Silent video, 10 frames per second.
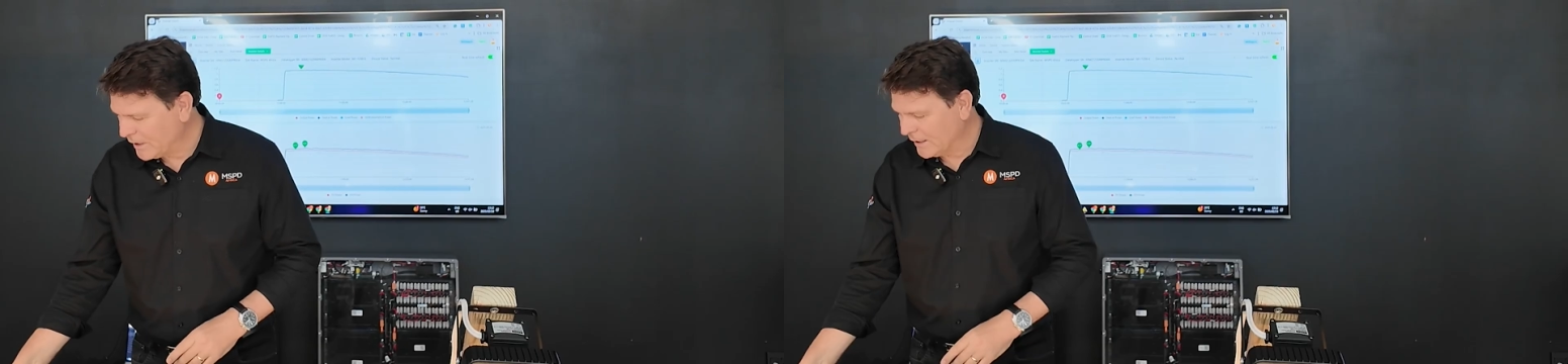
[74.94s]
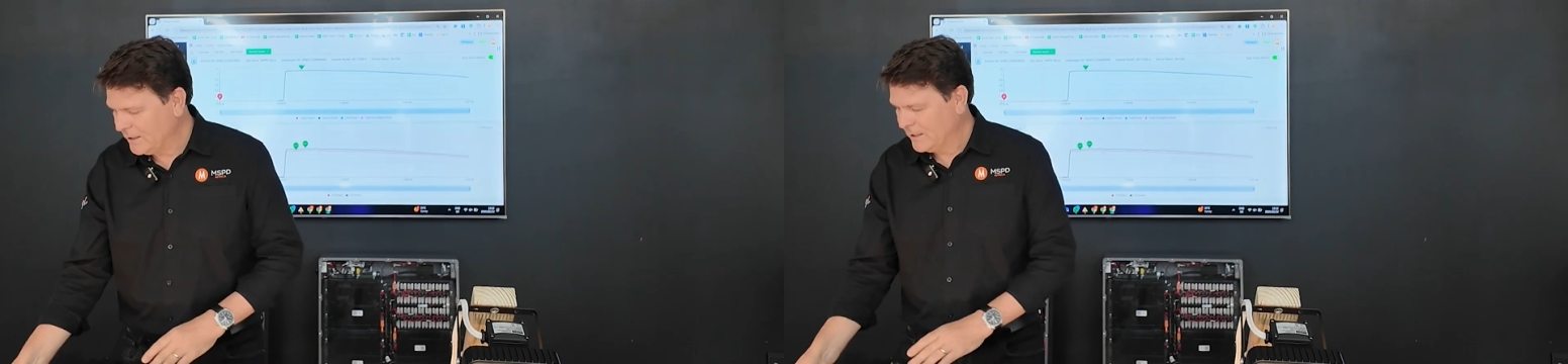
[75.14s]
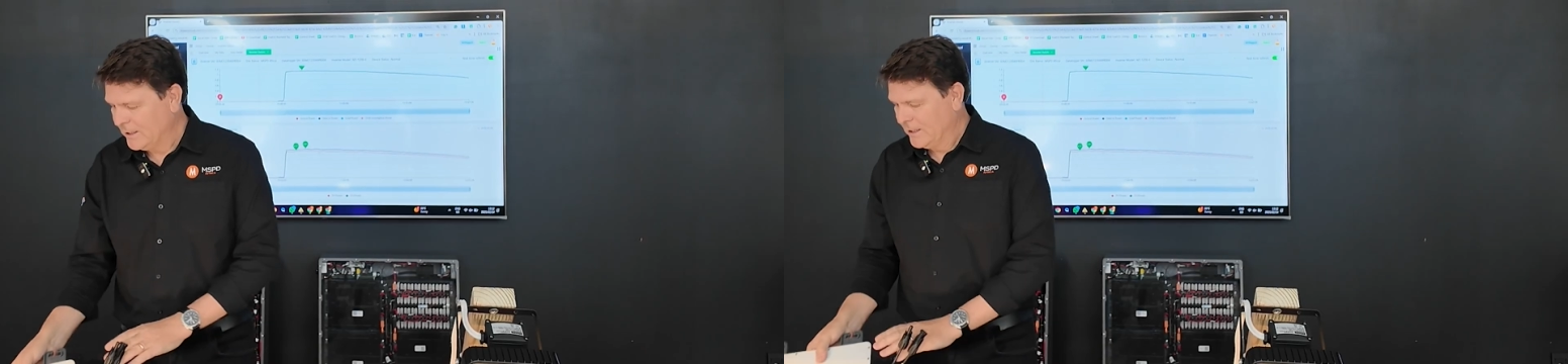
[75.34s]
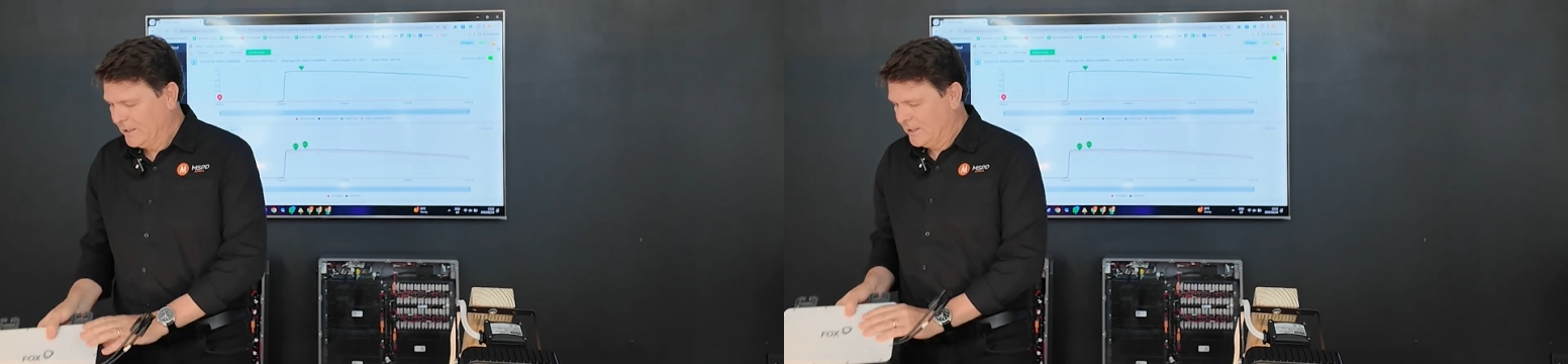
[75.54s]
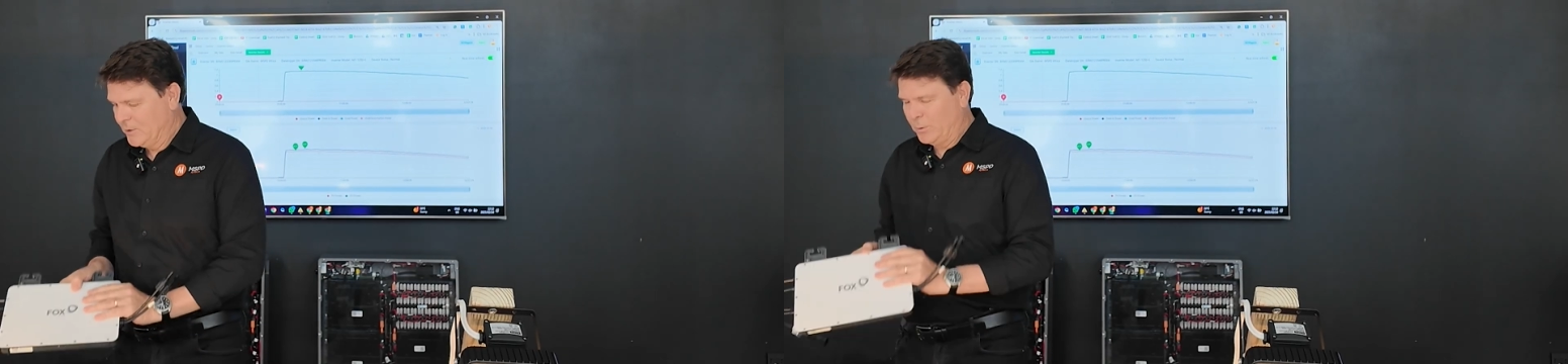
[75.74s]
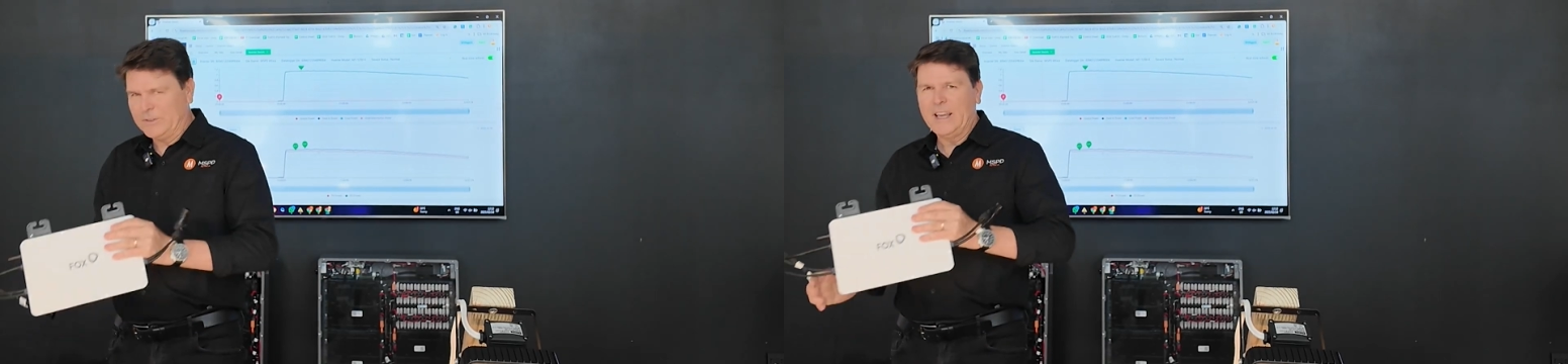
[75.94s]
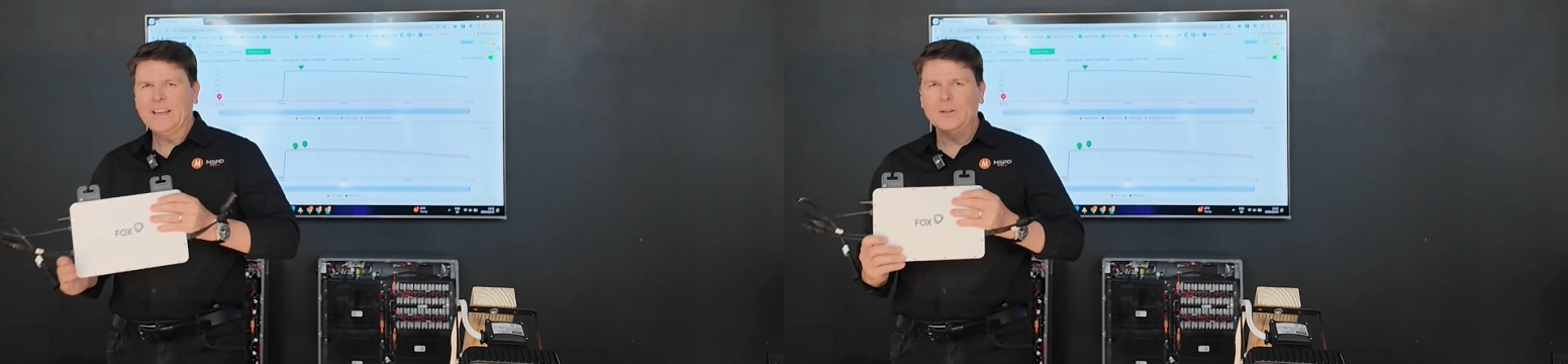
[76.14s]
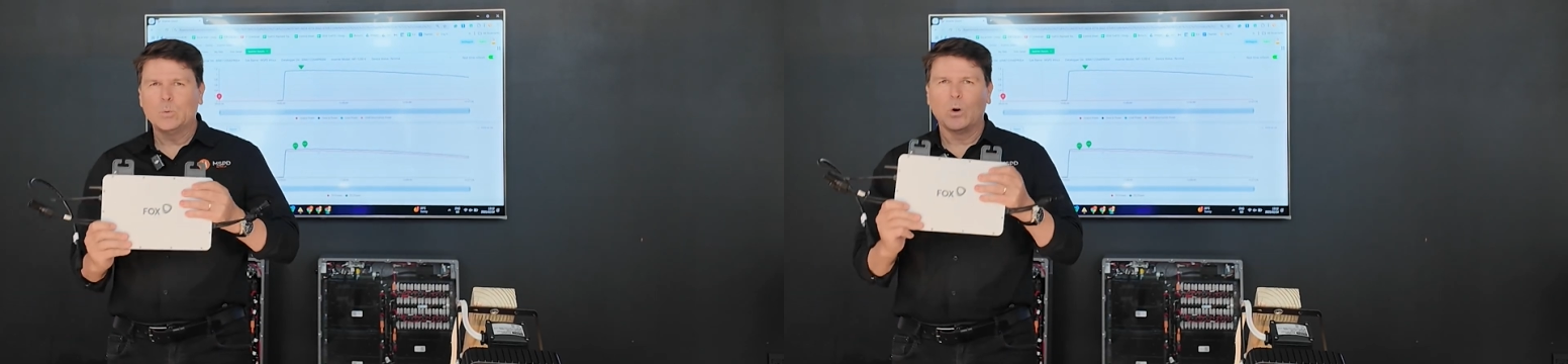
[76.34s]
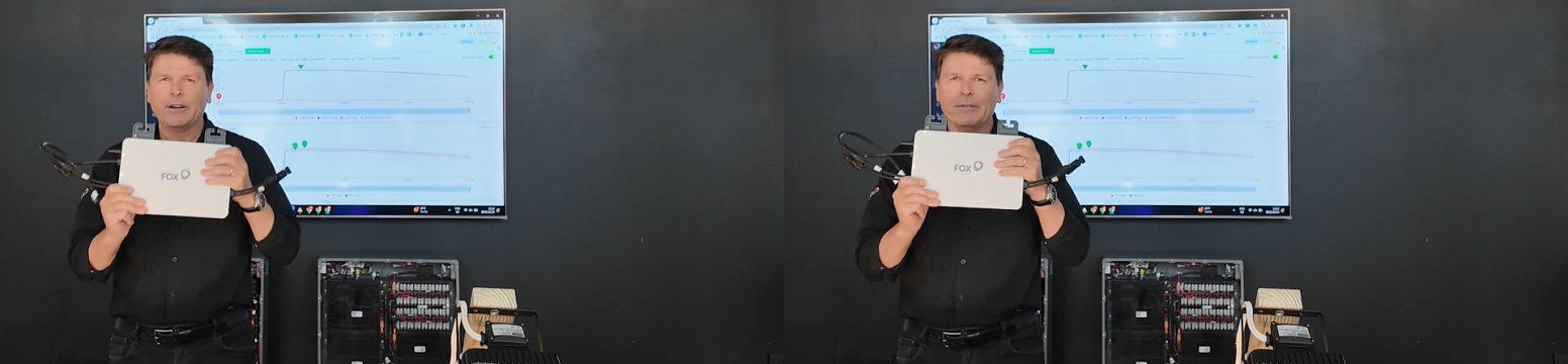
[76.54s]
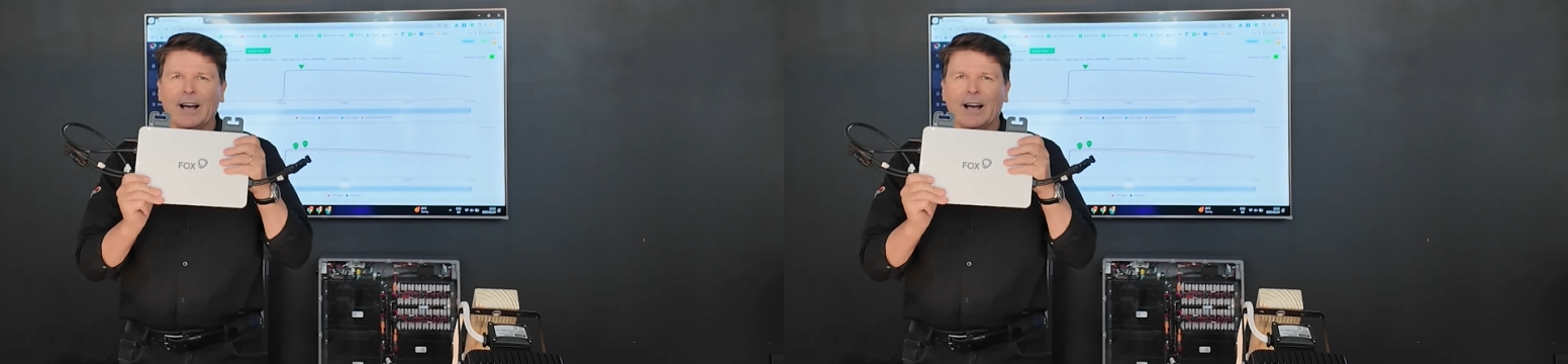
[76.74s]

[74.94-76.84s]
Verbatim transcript: done is we've taken one of